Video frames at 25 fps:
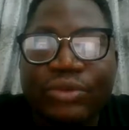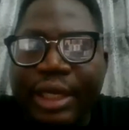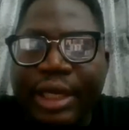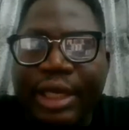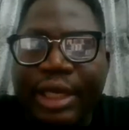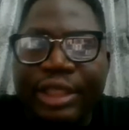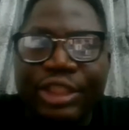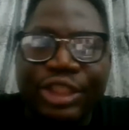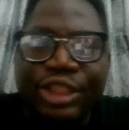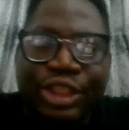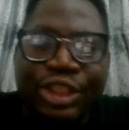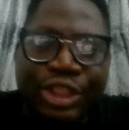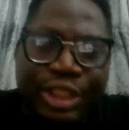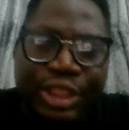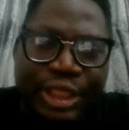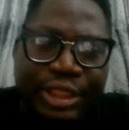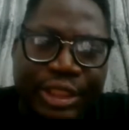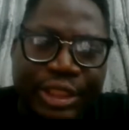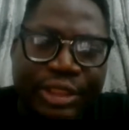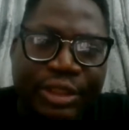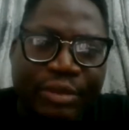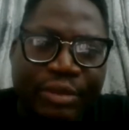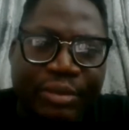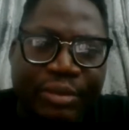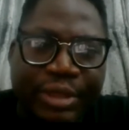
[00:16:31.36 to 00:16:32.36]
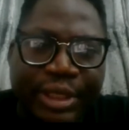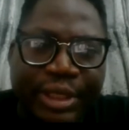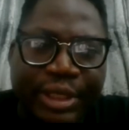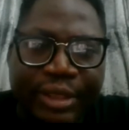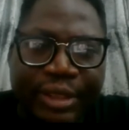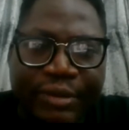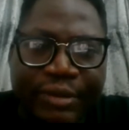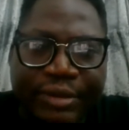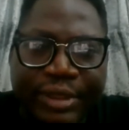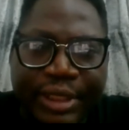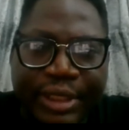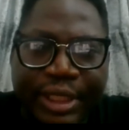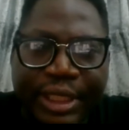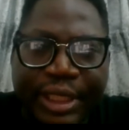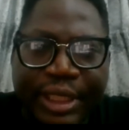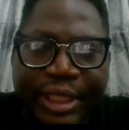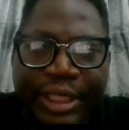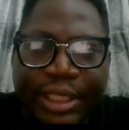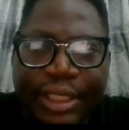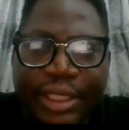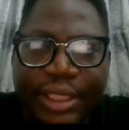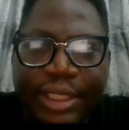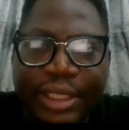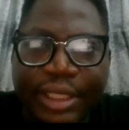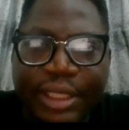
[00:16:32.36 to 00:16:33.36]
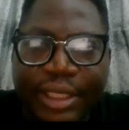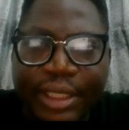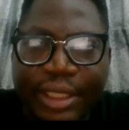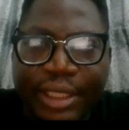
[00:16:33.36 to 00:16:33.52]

and share something else again.